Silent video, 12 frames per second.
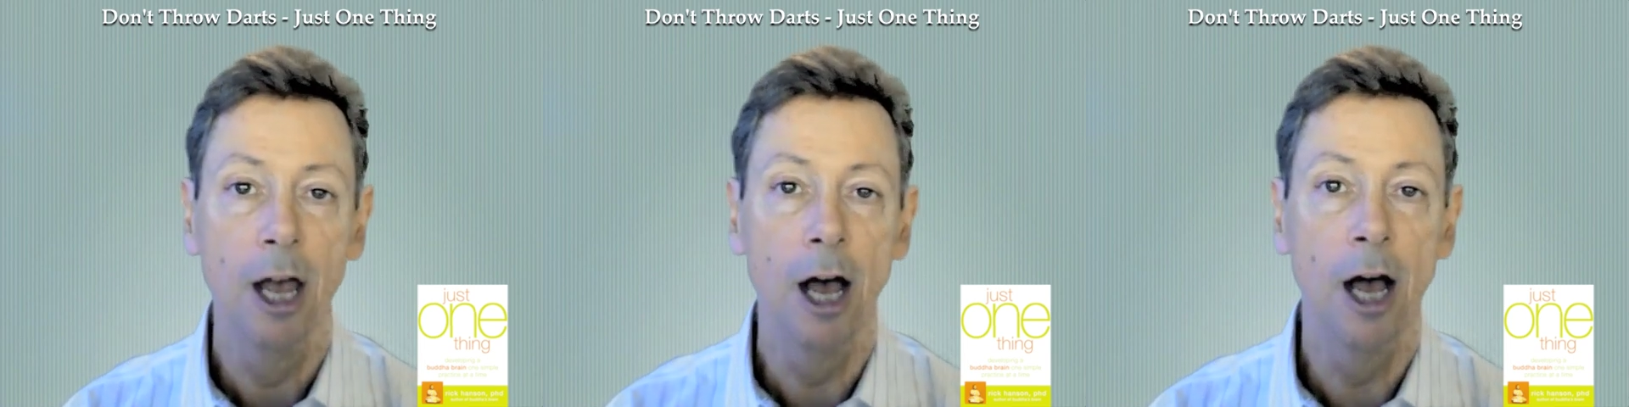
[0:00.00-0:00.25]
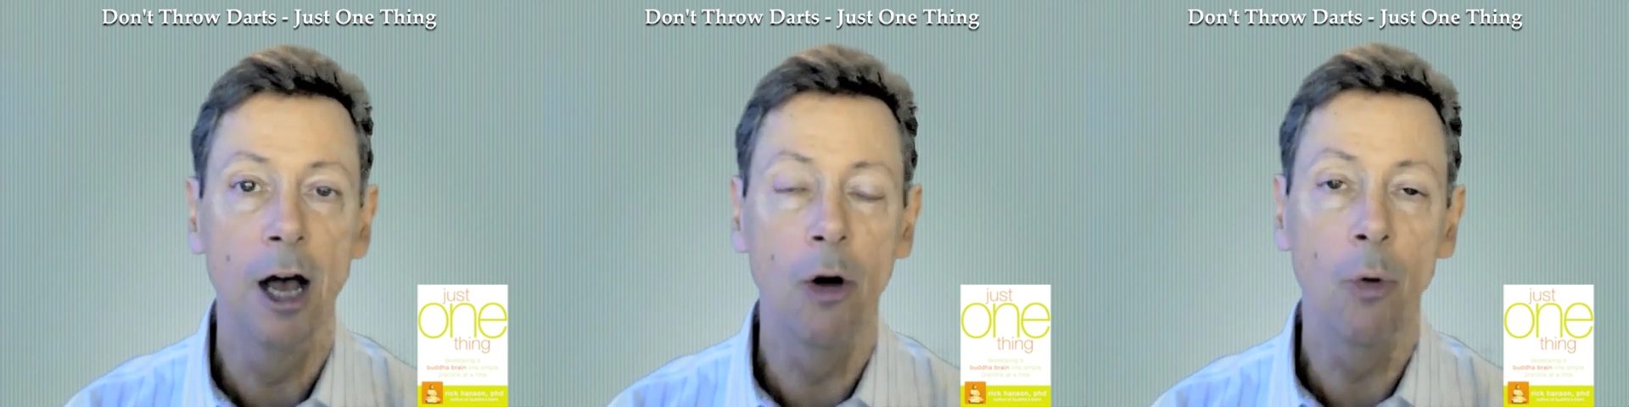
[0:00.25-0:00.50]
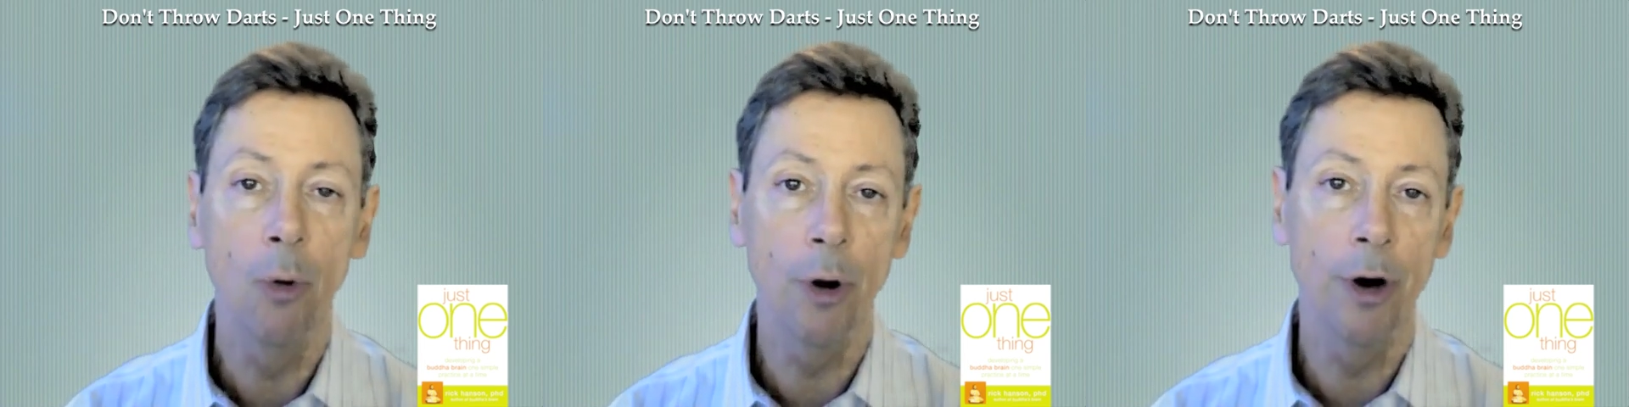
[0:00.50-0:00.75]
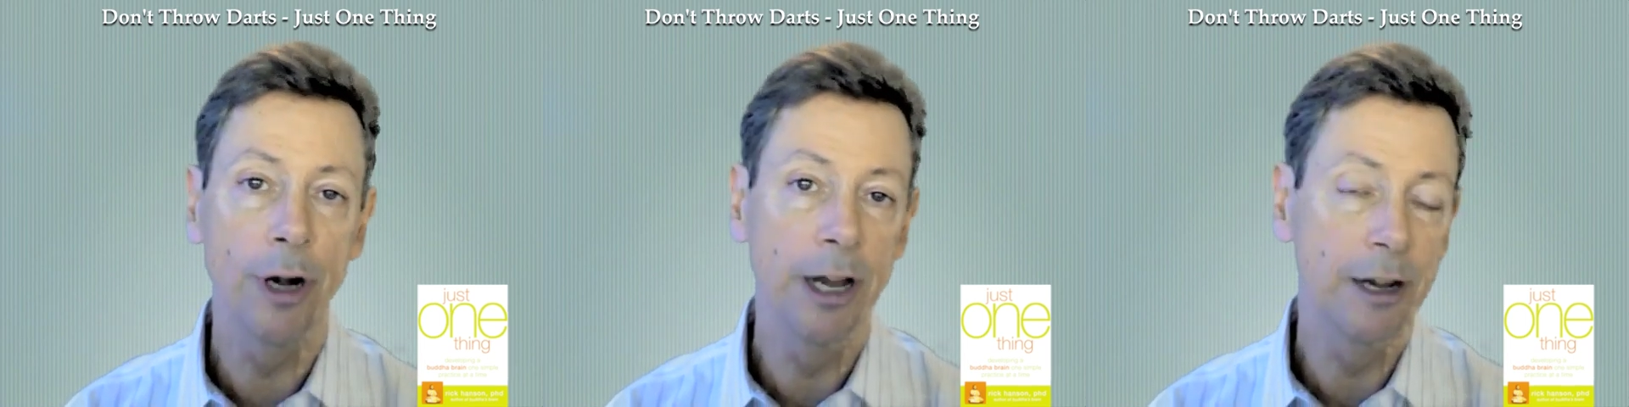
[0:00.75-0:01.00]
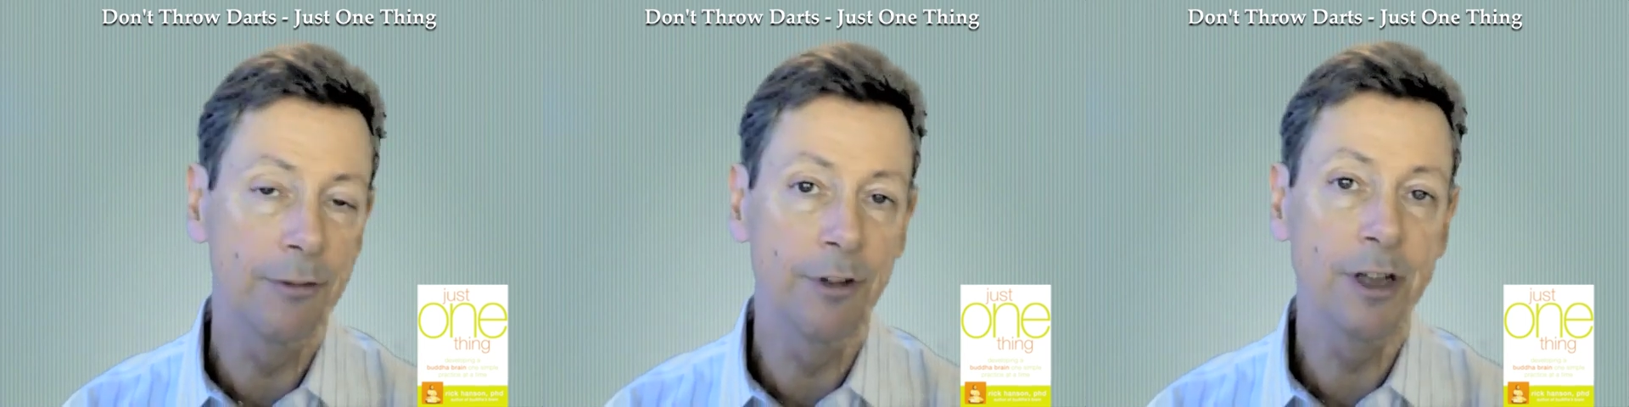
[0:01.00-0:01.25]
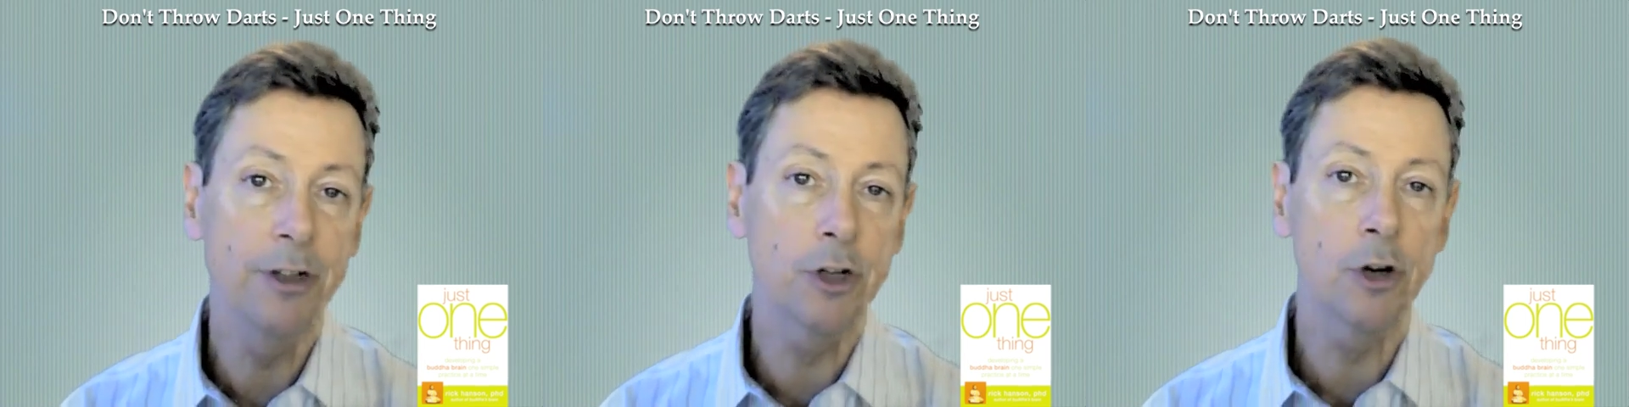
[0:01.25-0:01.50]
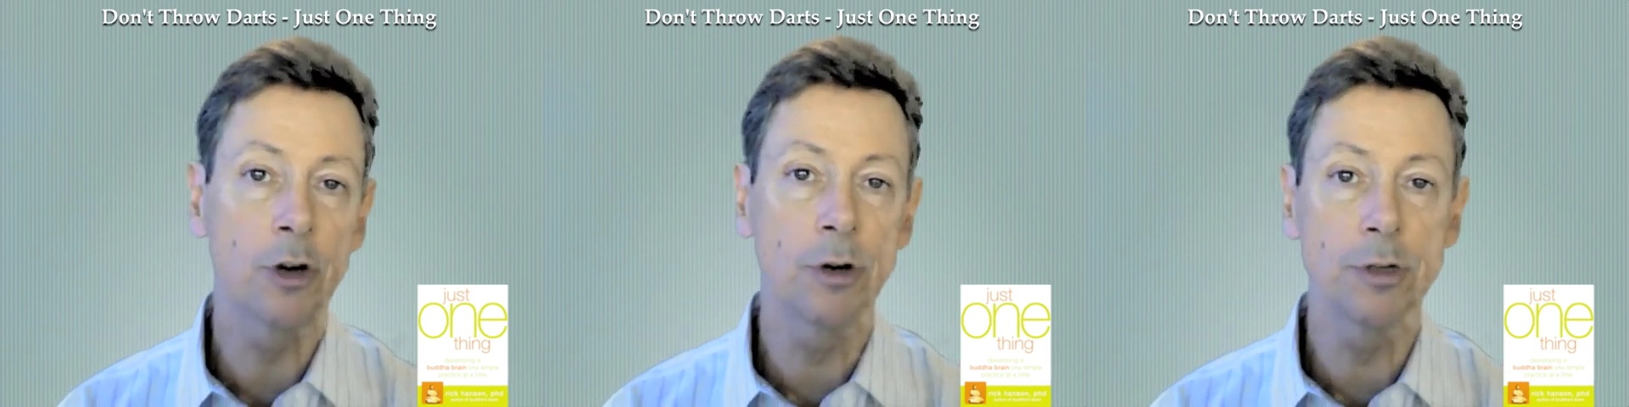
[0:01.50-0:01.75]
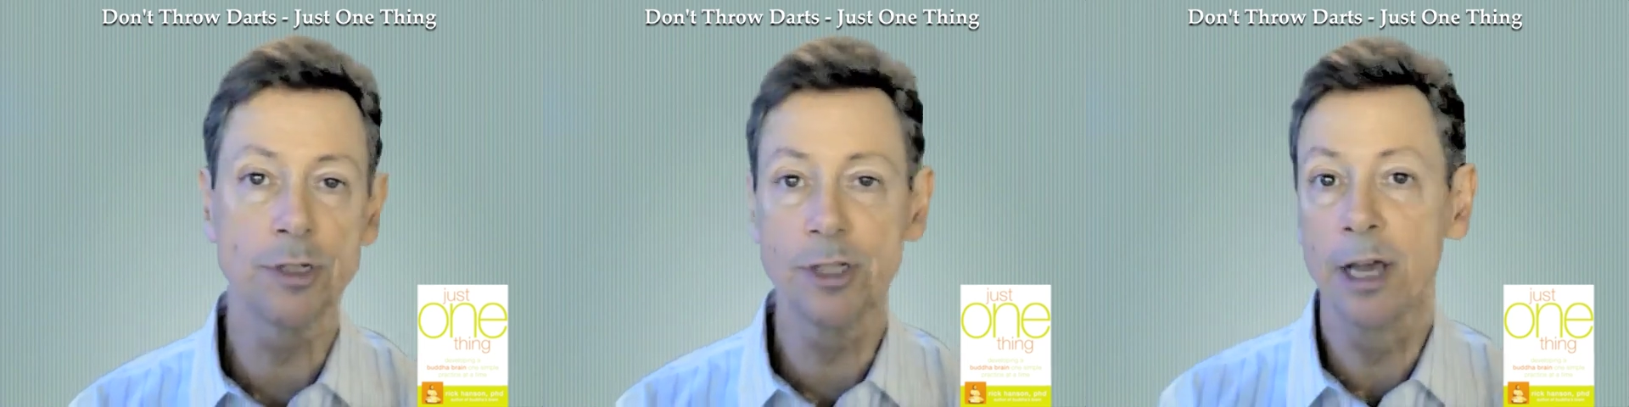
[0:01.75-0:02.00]
uh, or an event
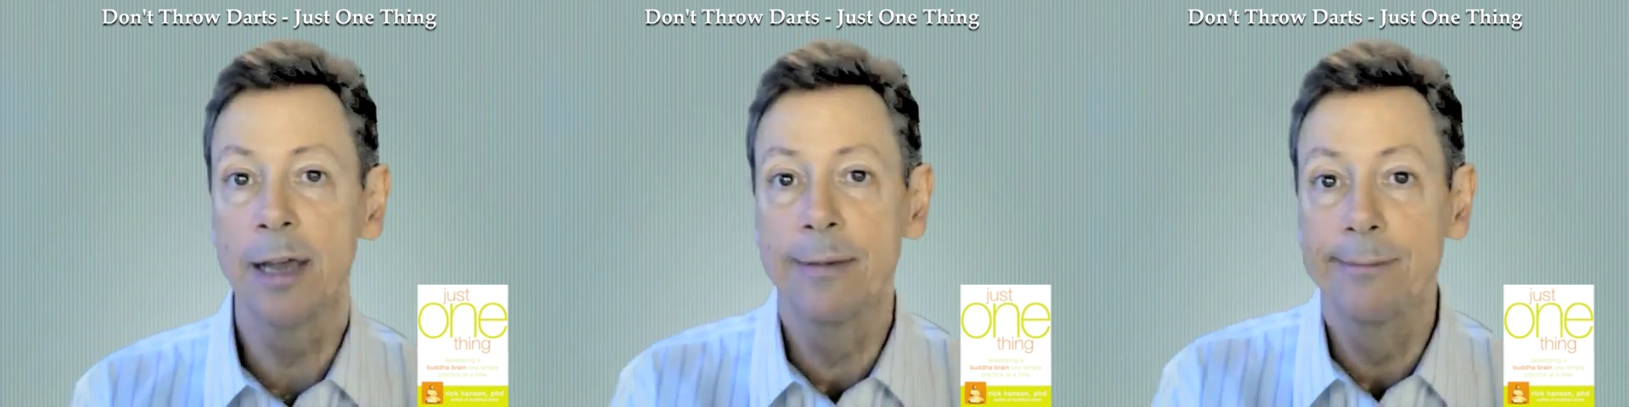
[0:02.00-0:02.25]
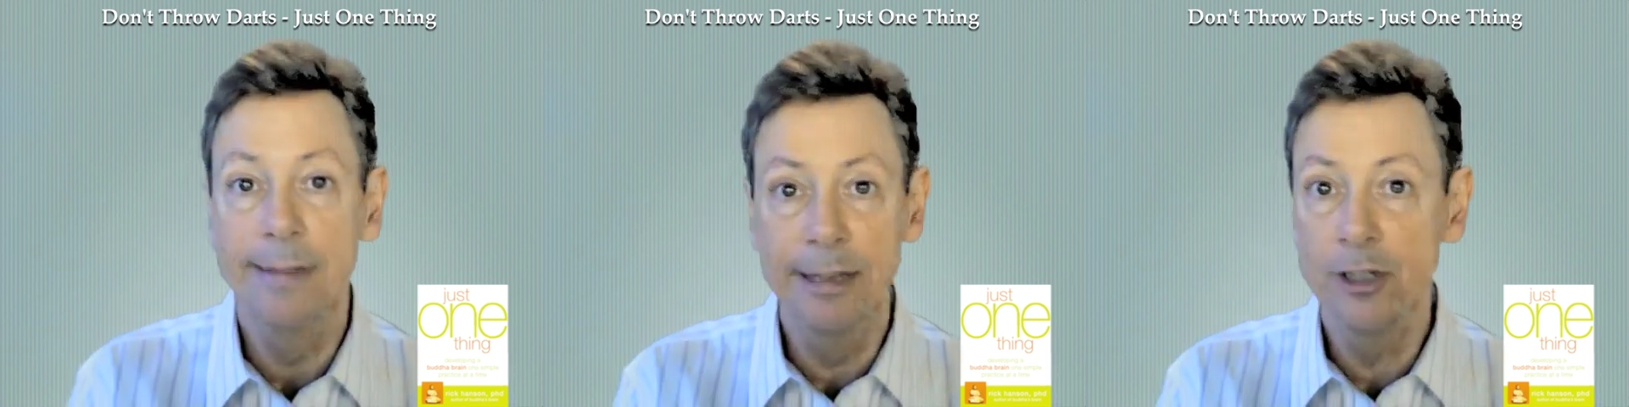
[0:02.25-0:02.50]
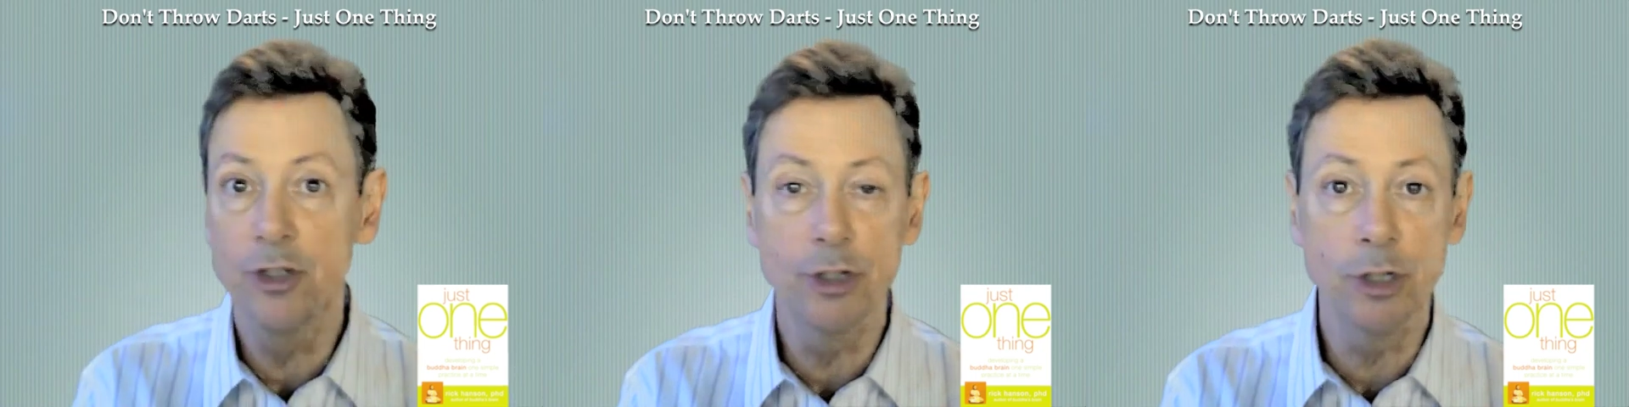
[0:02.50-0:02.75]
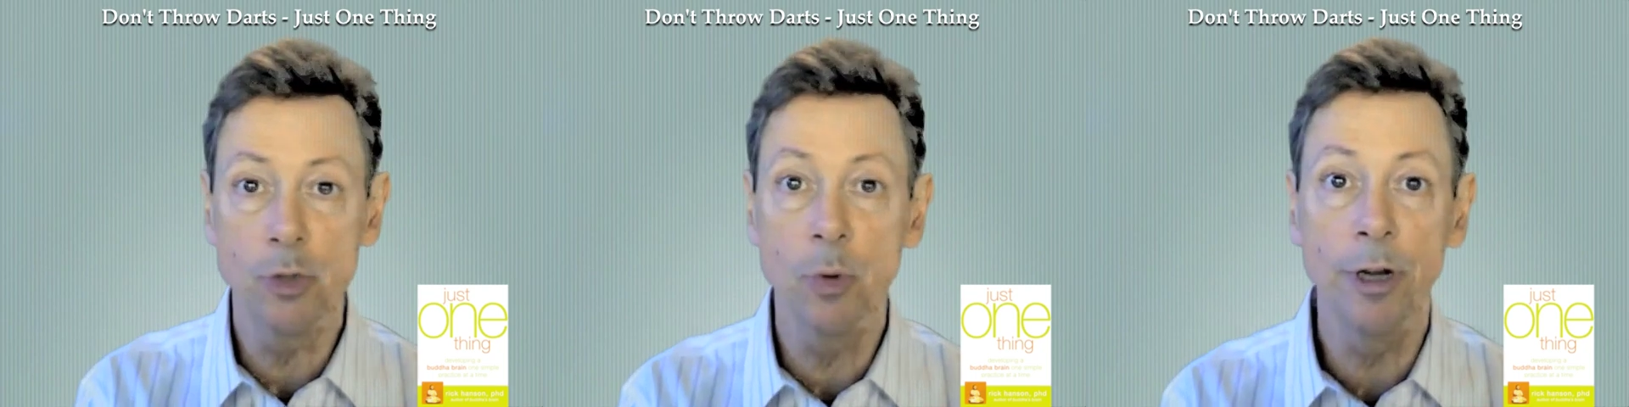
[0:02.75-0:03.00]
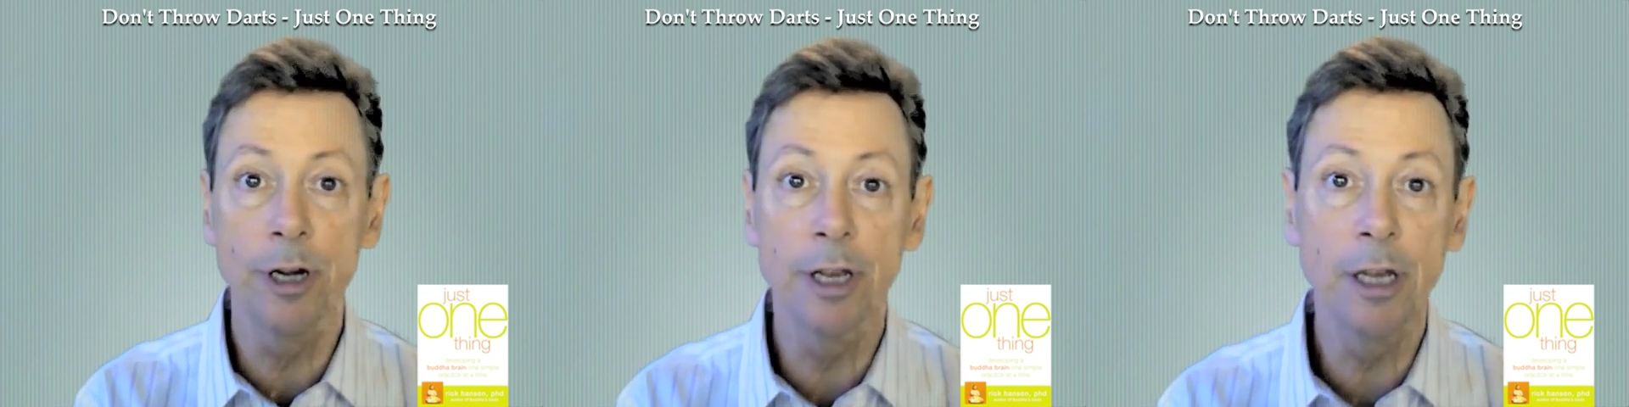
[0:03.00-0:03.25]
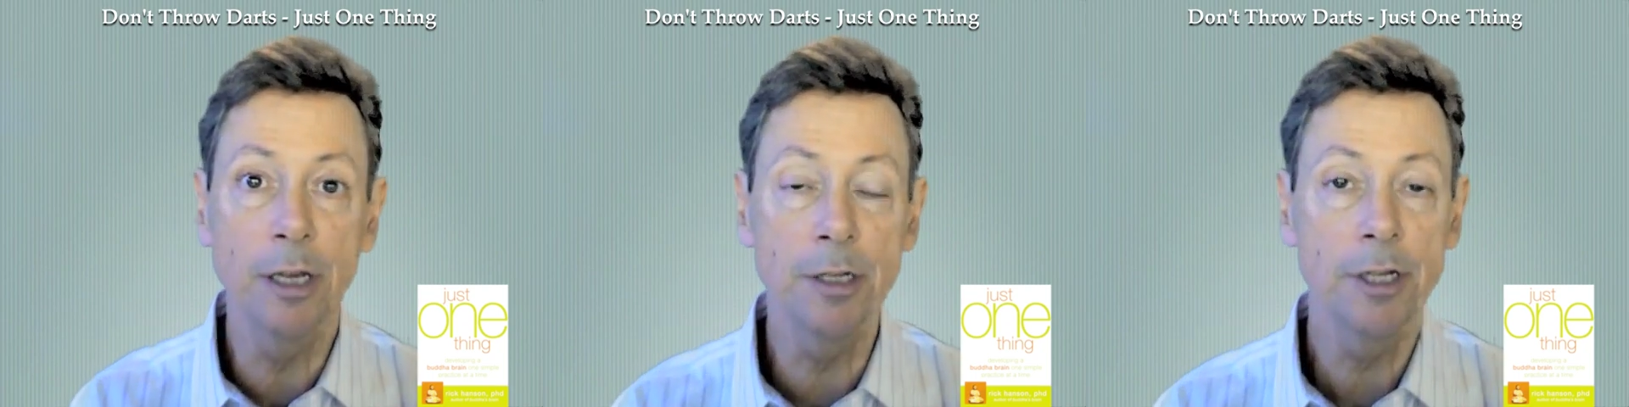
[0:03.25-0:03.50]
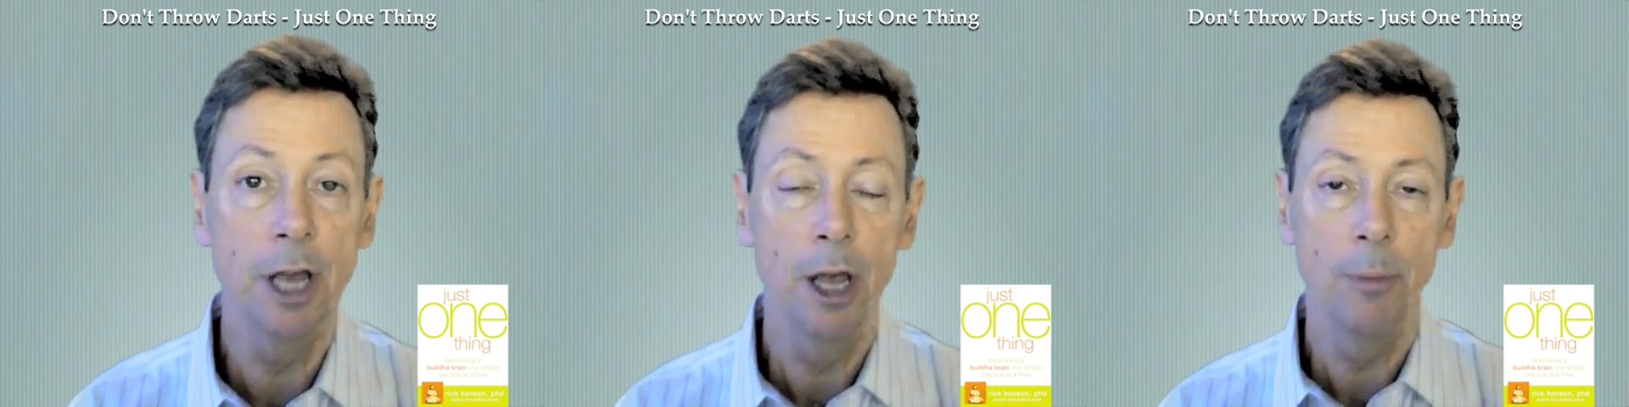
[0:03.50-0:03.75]
occurs that is just what it is,